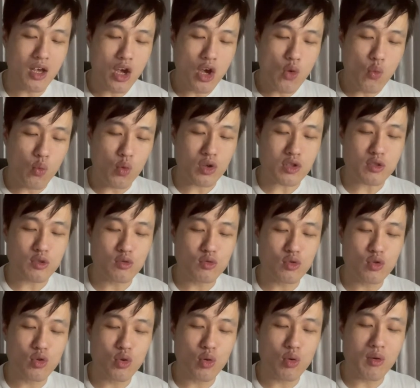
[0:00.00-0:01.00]
was to
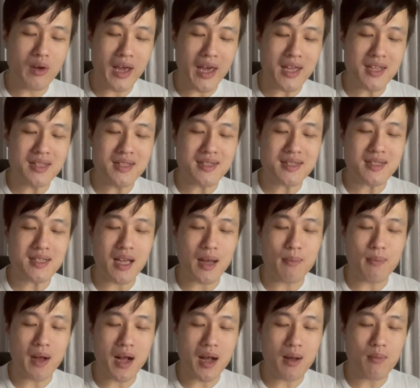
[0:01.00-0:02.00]
go and
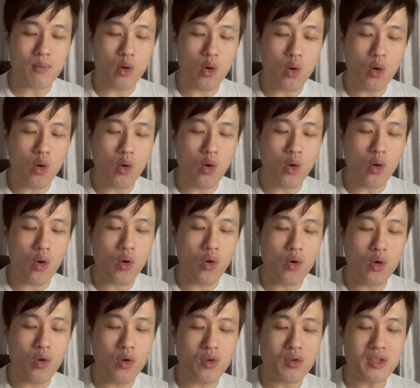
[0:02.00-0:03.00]
sum up
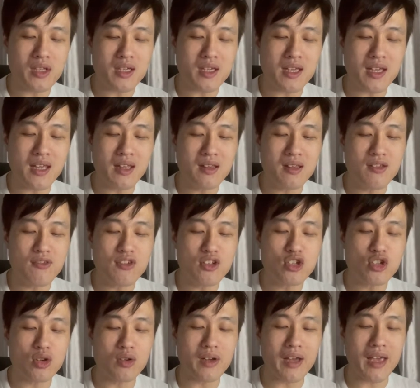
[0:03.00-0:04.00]
all the
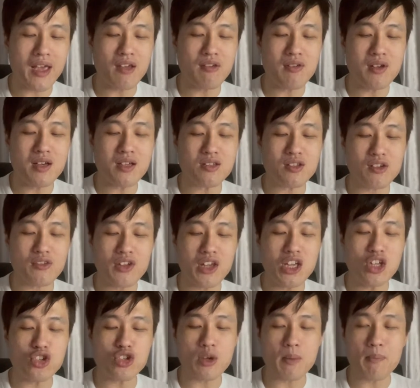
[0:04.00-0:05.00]
individual areas of
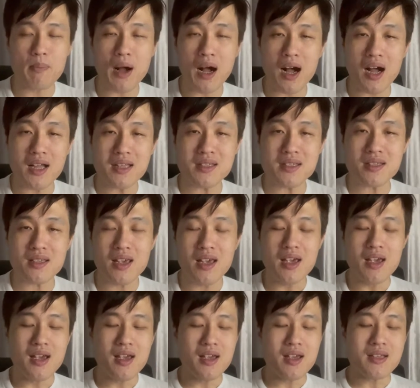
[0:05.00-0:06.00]
each parts,
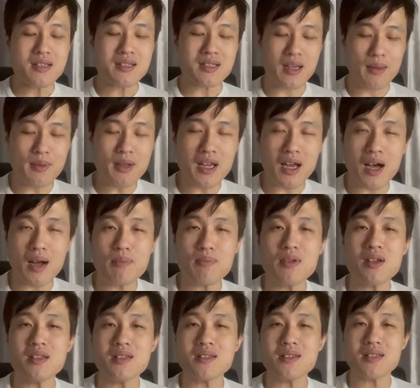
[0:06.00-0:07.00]
sum it up,
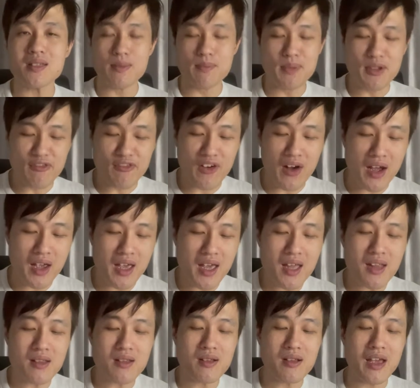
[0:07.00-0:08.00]
simplify
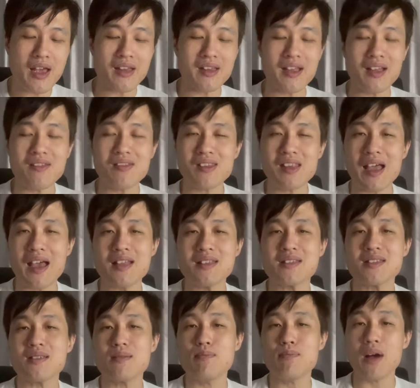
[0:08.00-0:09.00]
it, and then
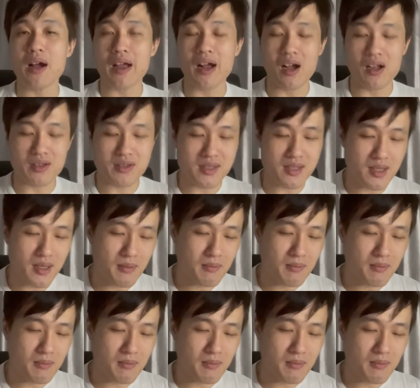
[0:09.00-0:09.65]
that's my answer.